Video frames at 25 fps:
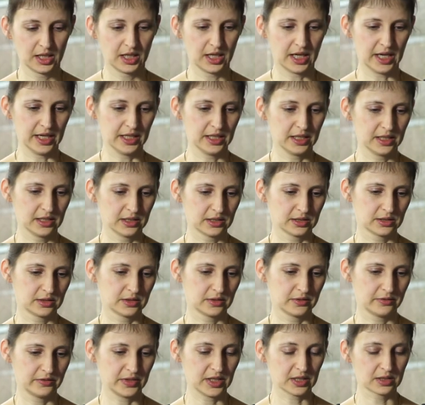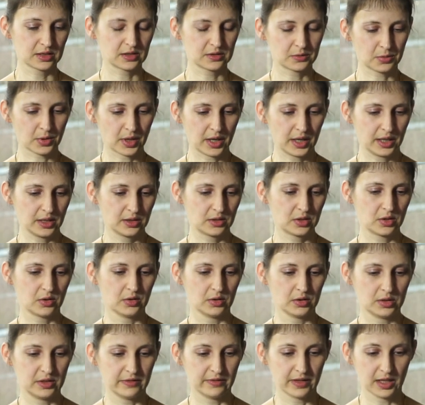And we are trying
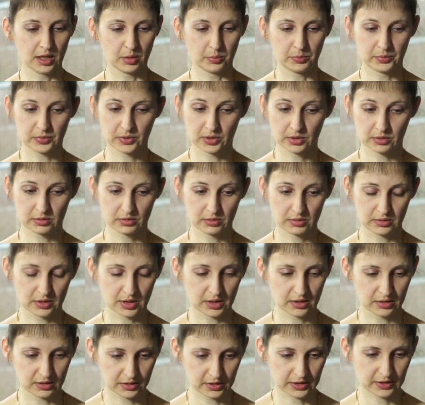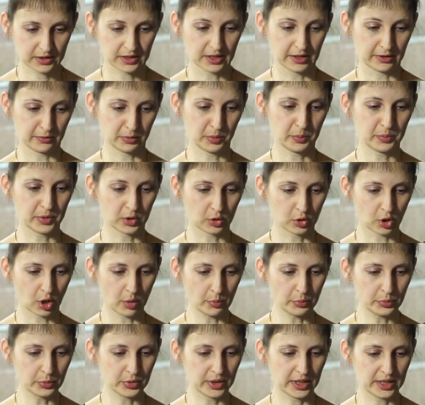to develop equipment
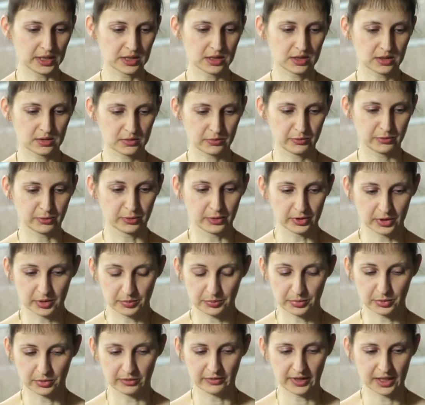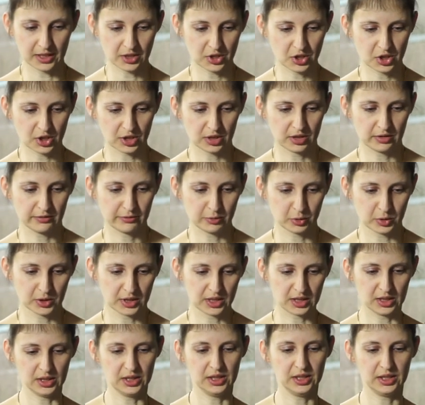components for the prevention, for the
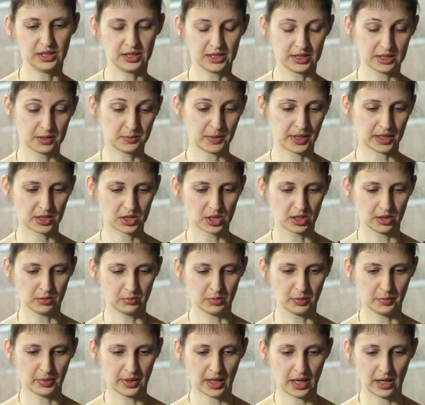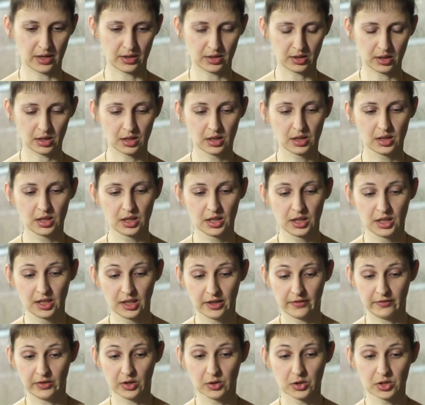cleaning, inspection and repair.
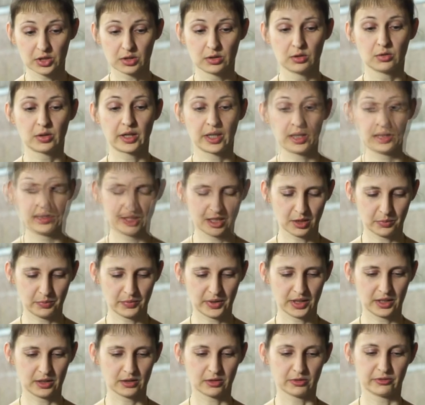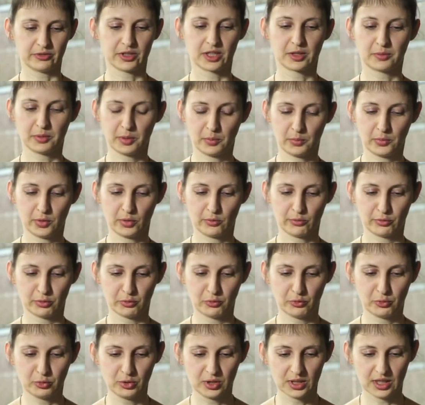We also look at development of equipment for
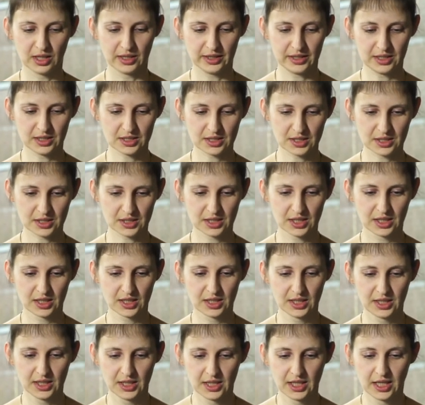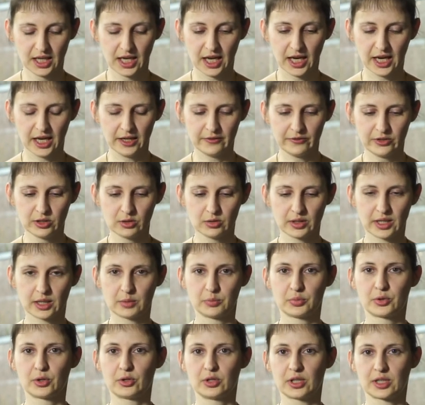full lines, and we look at
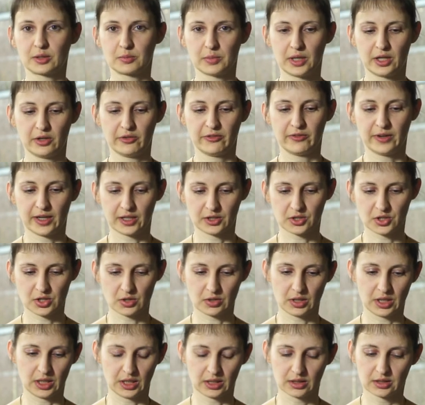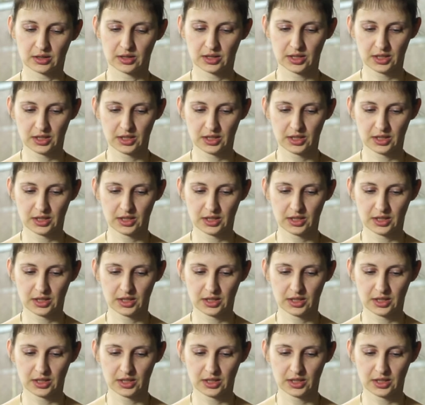product manufacturing.